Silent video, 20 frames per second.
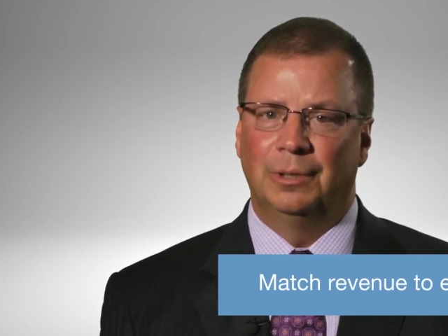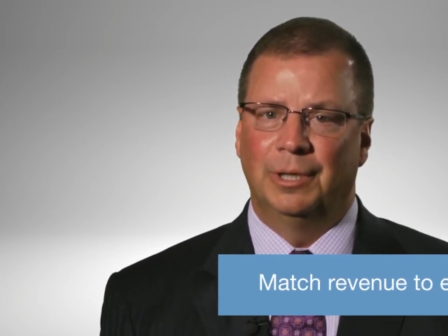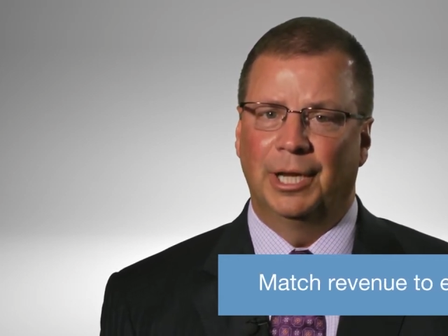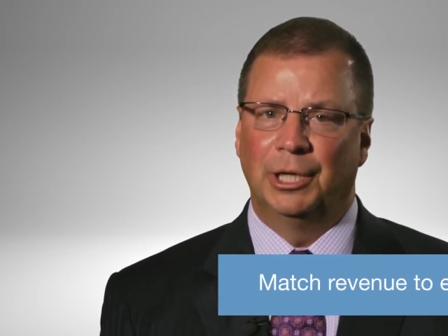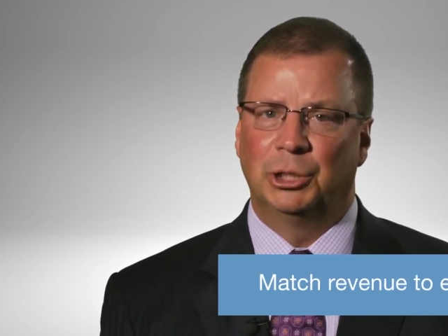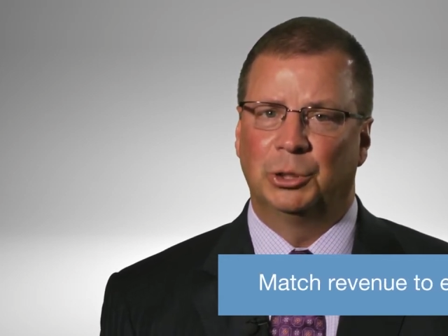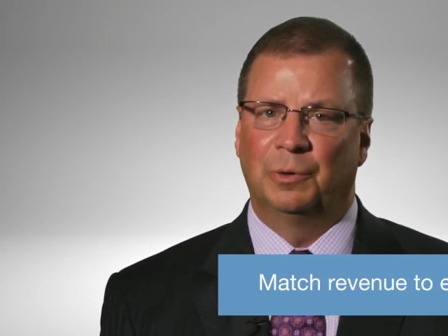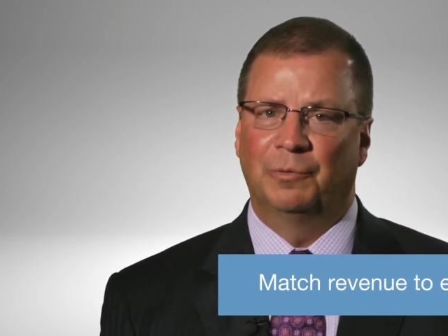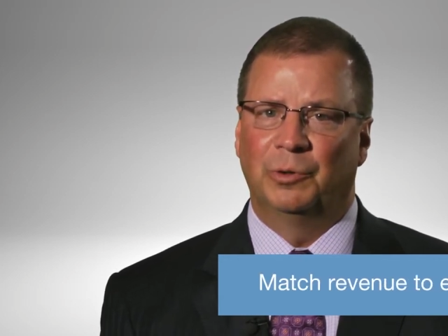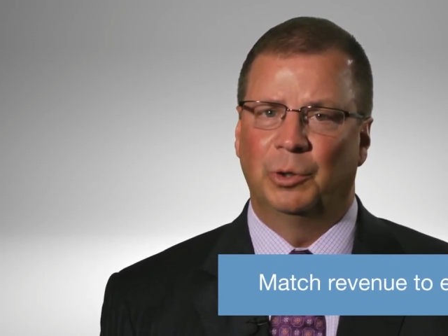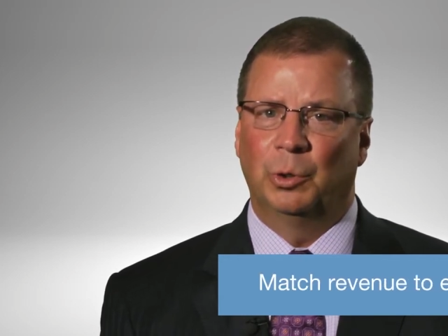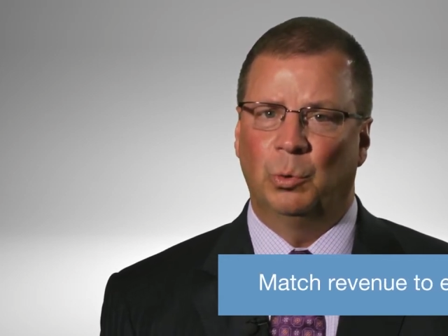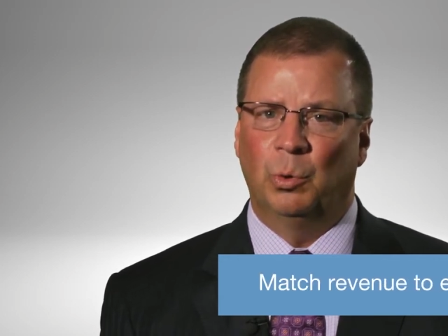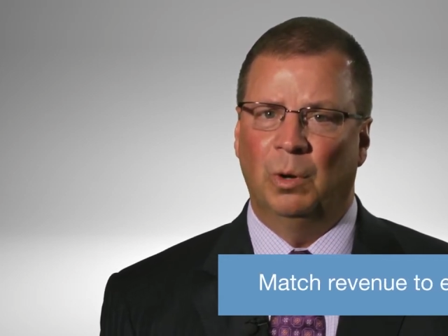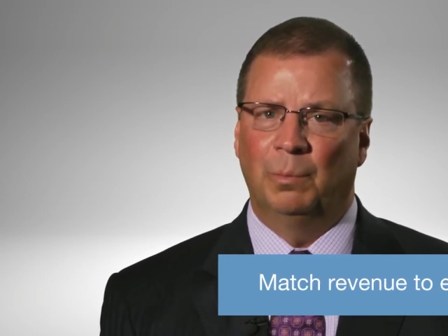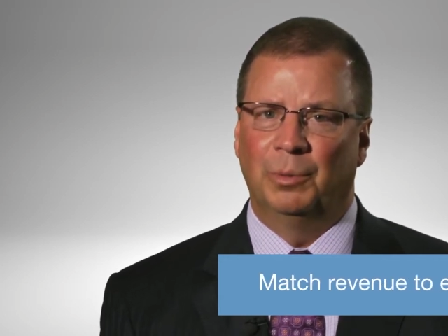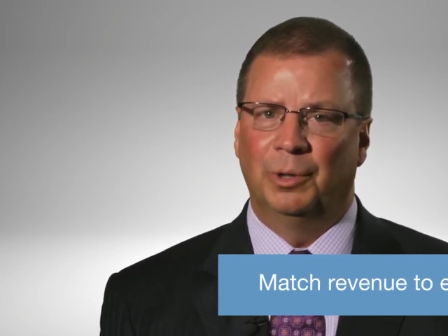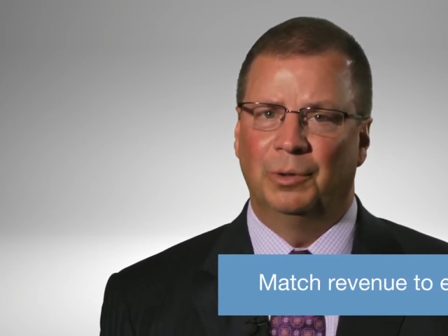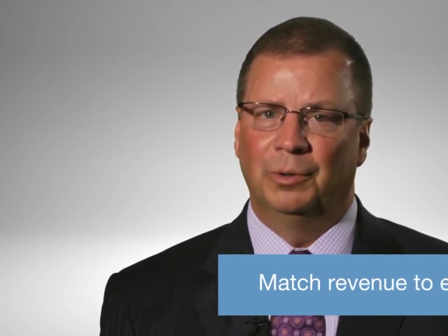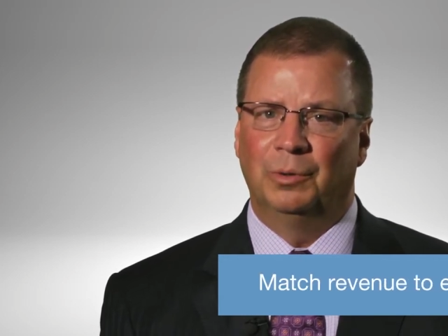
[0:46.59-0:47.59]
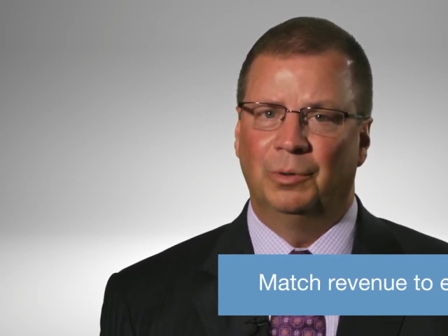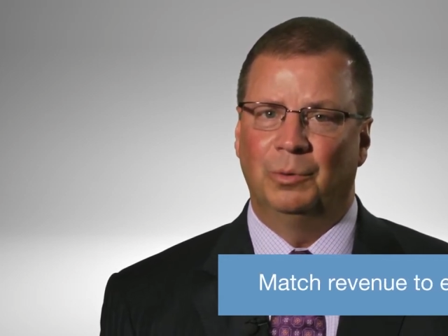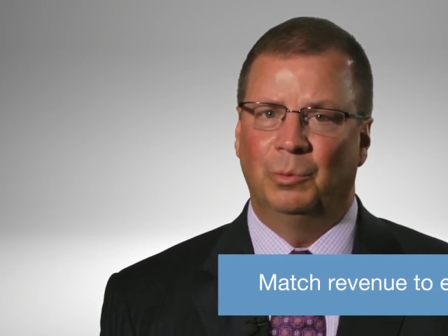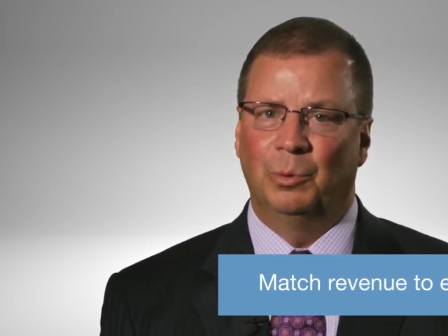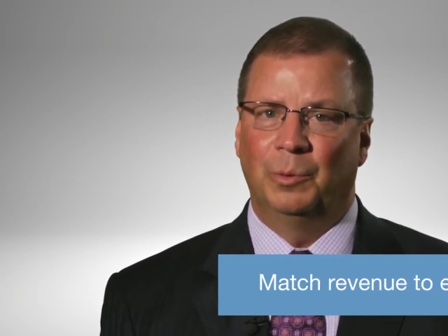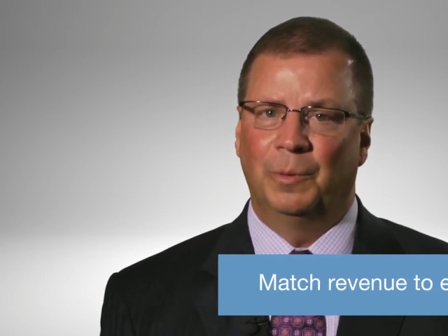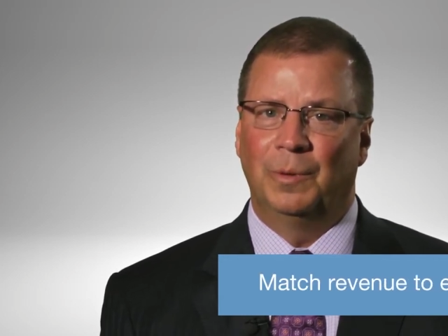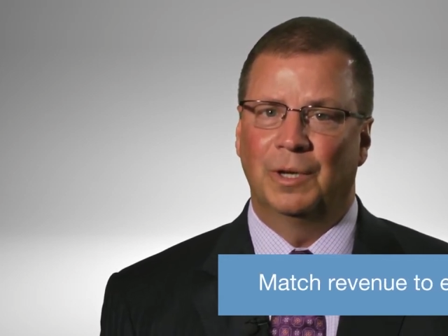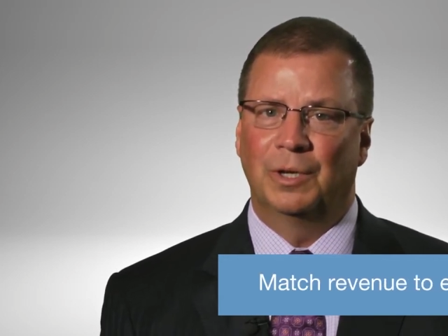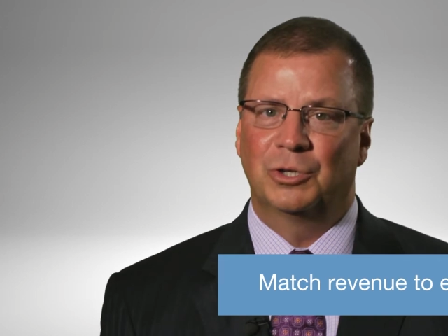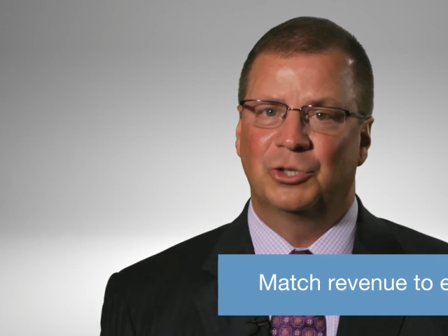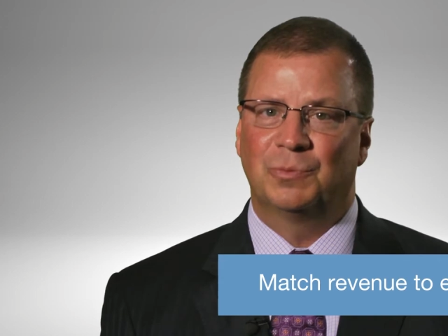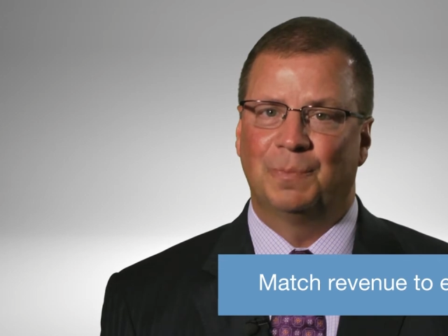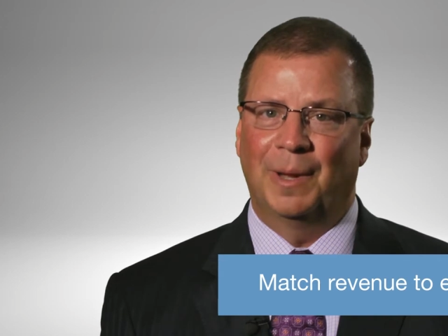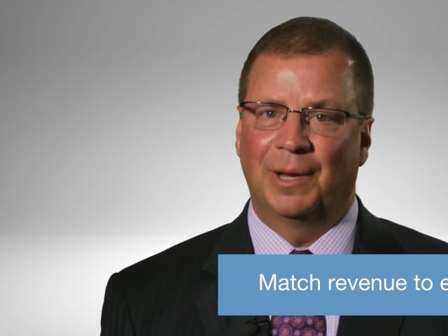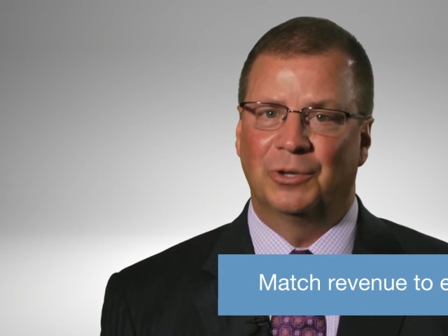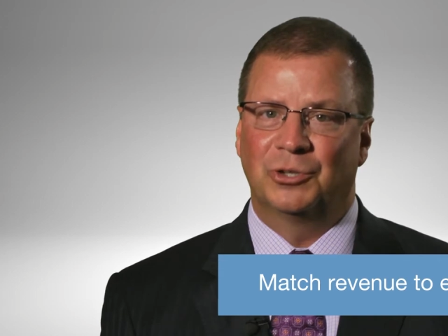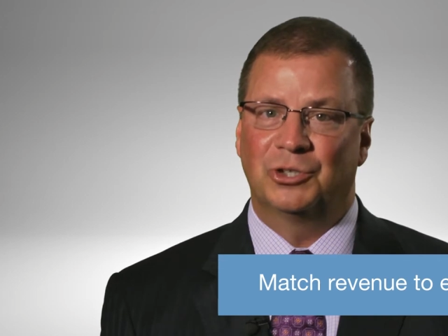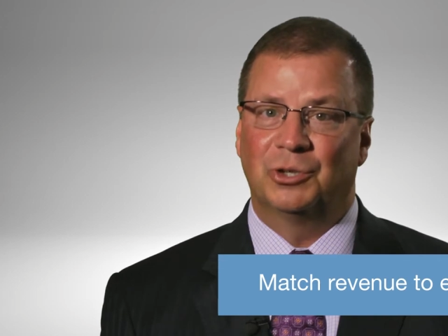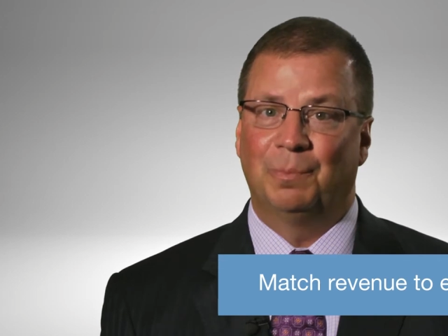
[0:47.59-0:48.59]
nature of the equipment with the
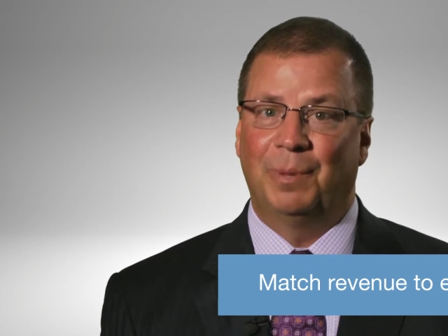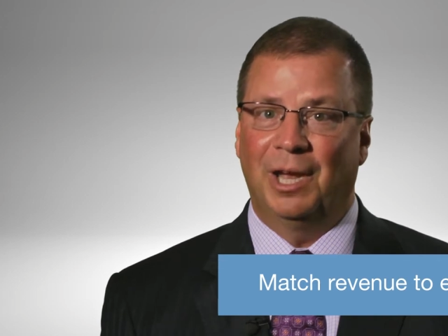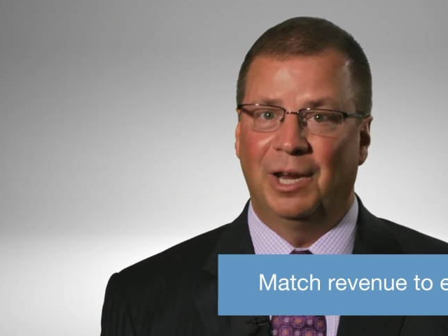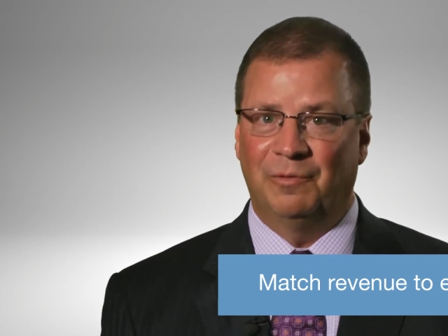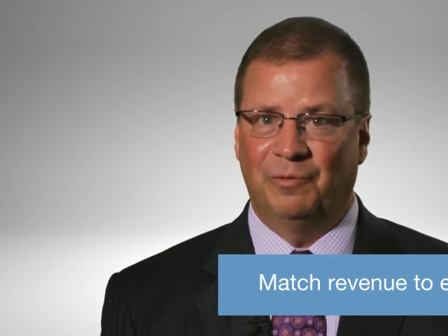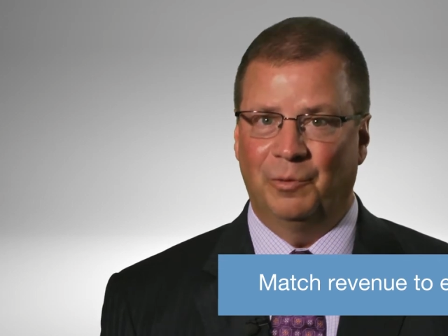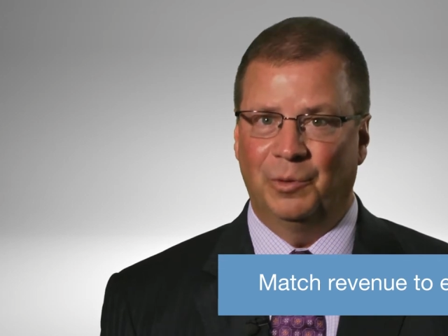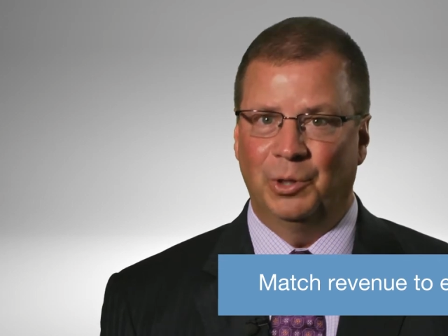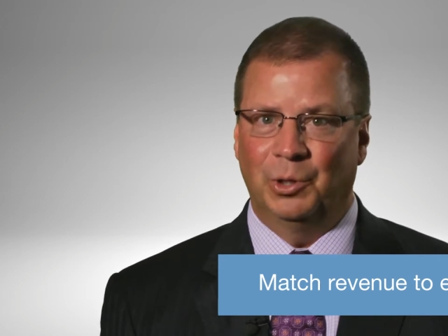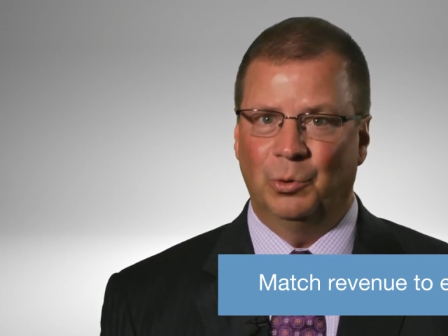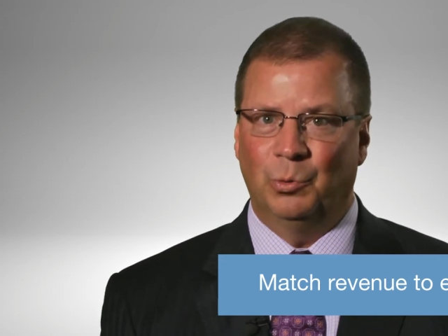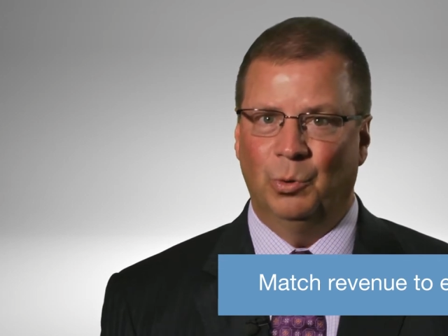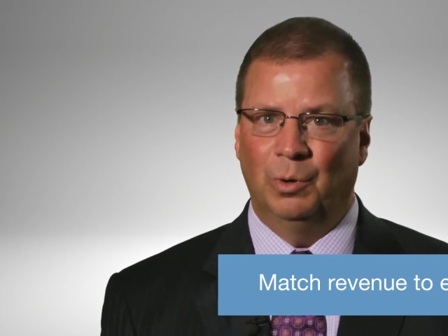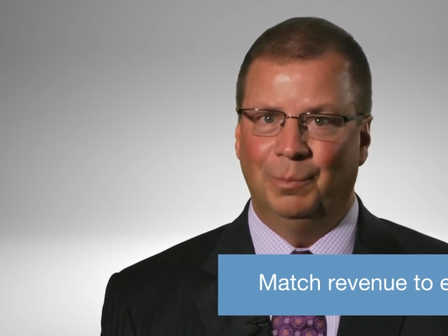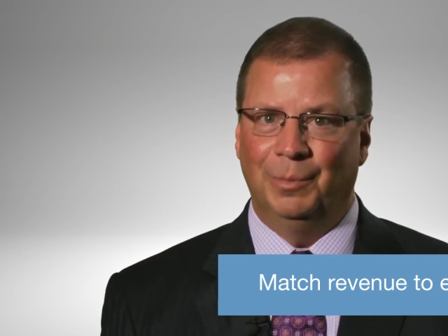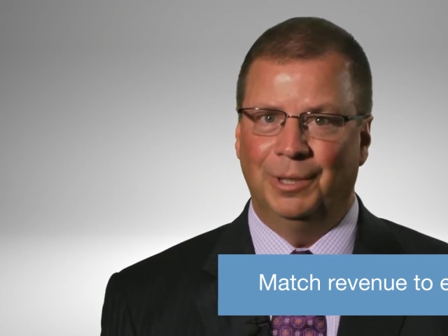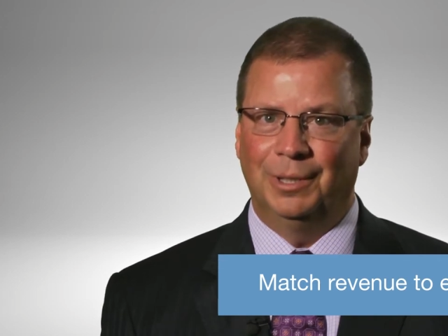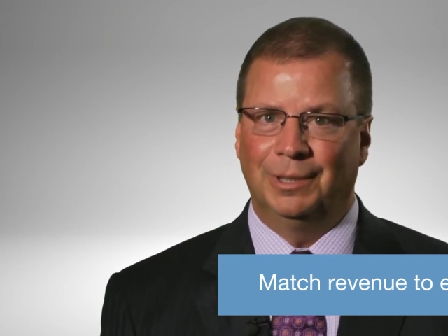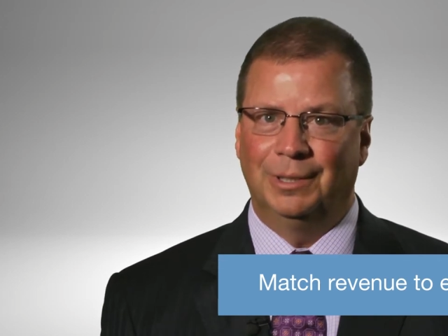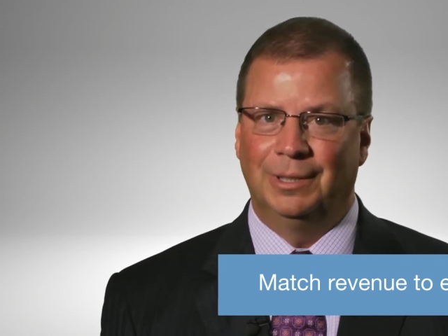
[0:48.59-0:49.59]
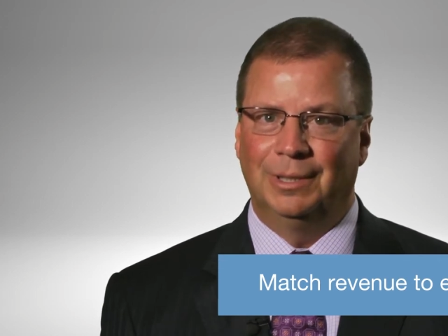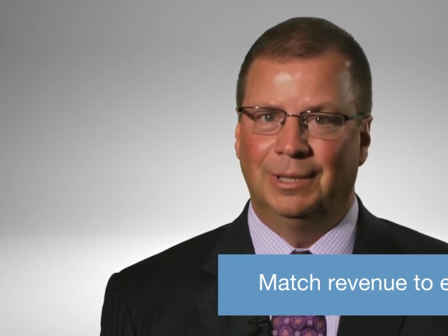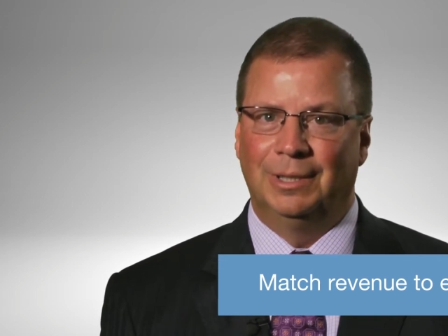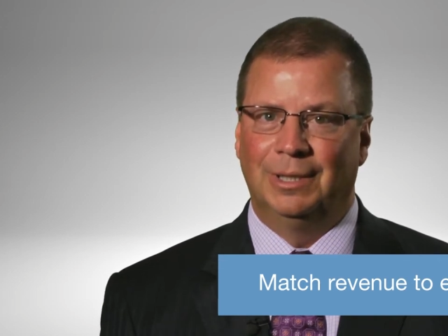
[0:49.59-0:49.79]
expense to pay for the equipment.